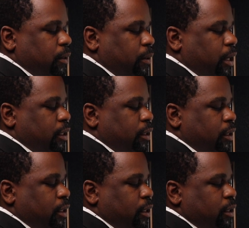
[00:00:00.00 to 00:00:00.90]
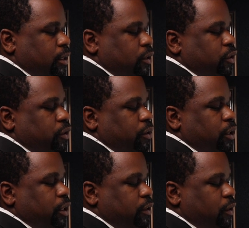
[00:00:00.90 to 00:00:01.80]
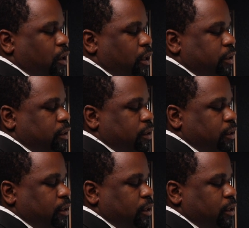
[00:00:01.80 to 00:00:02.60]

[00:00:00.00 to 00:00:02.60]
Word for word: right? This is your goods cost.